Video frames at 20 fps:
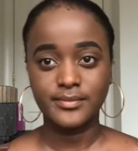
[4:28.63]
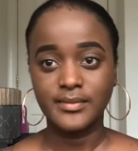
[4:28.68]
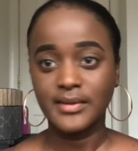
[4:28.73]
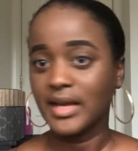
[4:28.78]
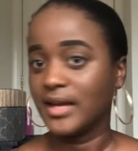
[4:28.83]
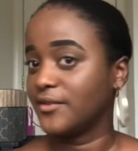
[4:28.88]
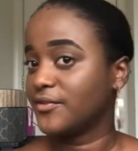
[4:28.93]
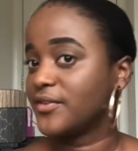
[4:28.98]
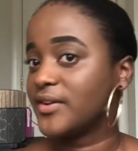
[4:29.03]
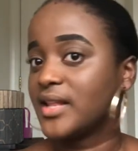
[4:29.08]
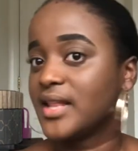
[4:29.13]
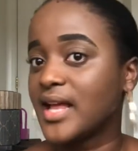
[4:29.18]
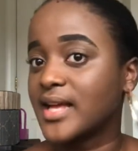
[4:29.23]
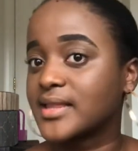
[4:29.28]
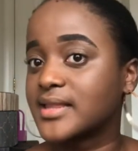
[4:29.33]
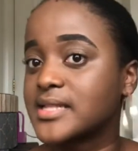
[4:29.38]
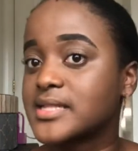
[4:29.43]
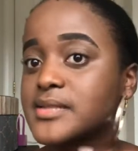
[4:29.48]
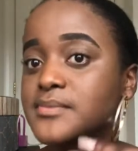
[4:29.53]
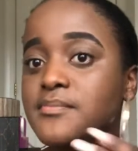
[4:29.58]
I feel like
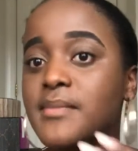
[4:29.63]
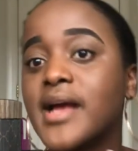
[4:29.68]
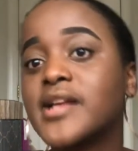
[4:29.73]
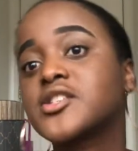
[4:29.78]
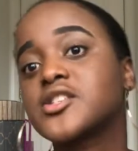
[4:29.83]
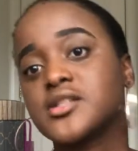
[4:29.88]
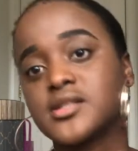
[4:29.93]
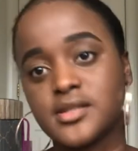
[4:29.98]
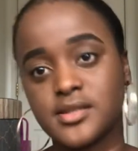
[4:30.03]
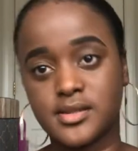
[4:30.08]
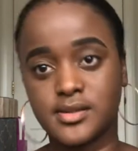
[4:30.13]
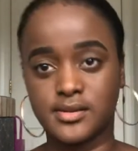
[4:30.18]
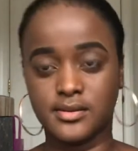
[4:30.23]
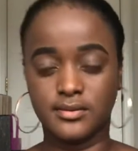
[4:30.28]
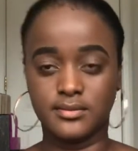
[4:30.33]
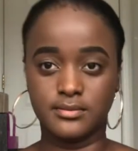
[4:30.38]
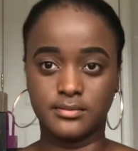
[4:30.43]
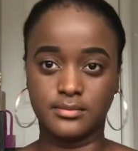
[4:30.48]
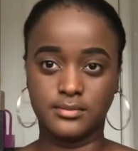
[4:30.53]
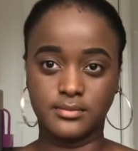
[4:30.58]
this matches.
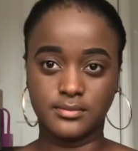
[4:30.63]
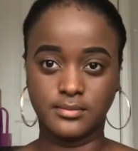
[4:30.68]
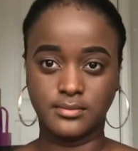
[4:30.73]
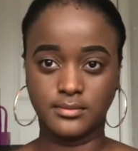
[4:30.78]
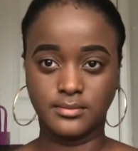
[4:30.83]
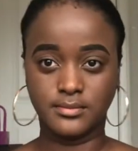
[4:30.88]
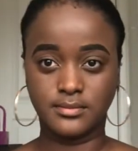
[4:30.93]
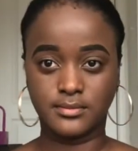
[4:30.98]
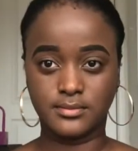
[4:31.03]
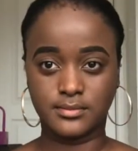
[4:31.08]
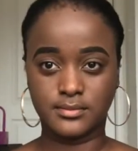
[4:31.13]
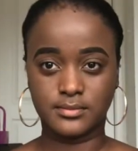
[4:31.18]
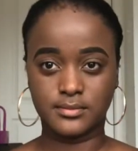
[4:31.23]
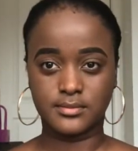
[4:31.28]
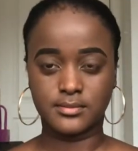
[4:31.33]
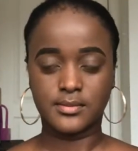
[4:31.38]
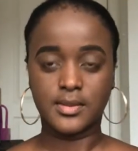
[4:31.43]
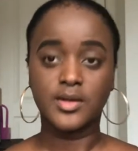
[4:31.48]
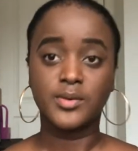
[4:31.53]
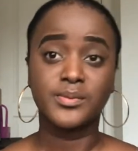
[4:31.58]

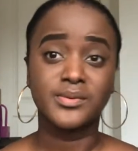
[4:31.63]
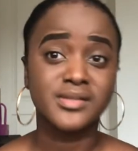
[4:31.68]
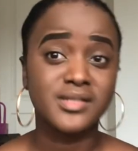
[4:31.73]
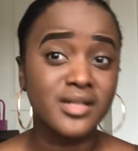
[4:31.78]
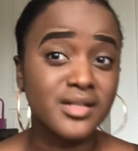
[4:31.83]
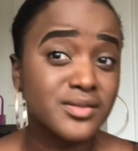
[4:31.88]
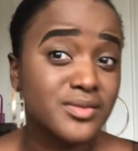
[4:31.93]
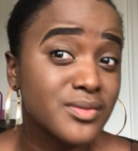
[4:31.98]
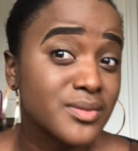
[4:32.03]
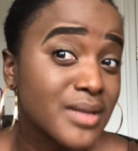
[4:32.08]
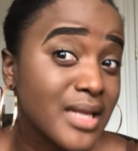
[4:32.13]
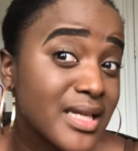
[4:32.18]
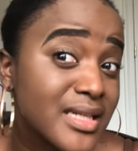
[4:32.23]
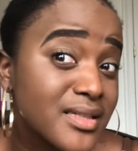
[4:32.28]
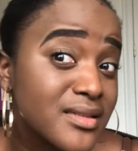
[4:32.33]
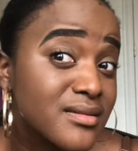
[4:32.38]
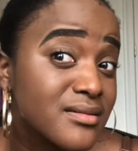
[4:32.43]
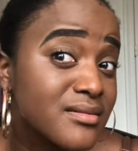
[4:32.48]
I hope it's not too light.